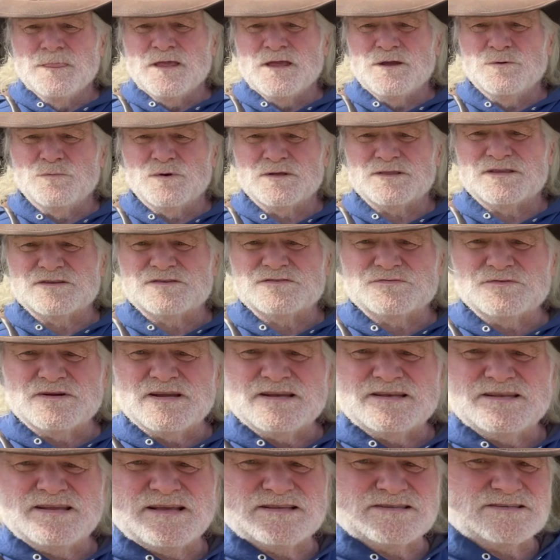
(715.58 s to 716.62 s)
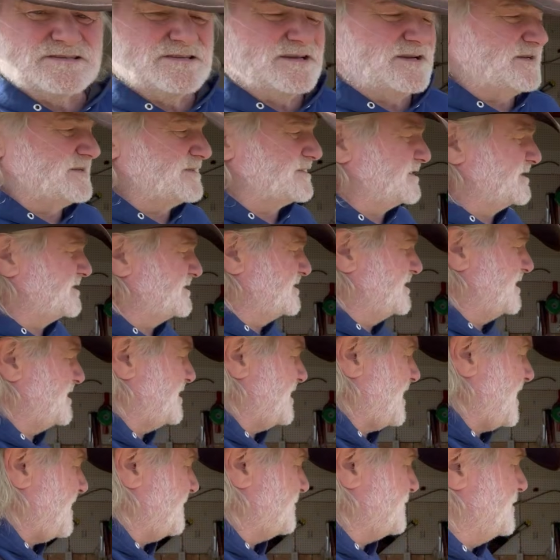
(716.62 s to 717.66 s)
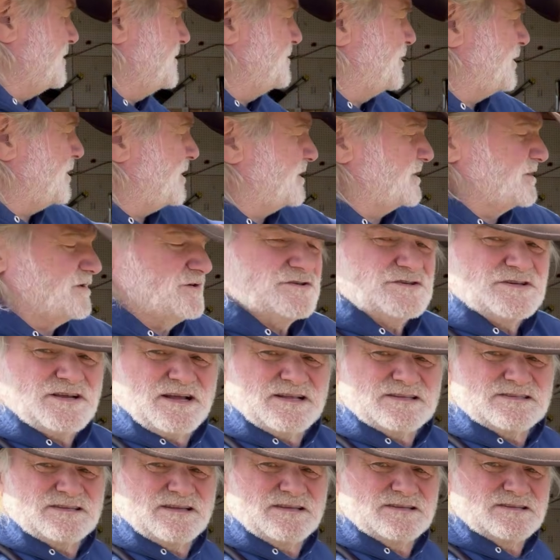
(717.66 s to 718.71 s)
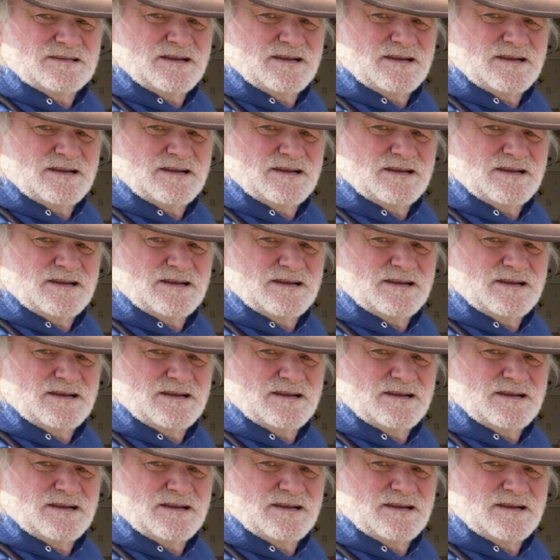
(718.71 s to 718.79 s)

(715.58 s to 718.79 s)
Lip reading: And what the string test does is that after you put all your shots on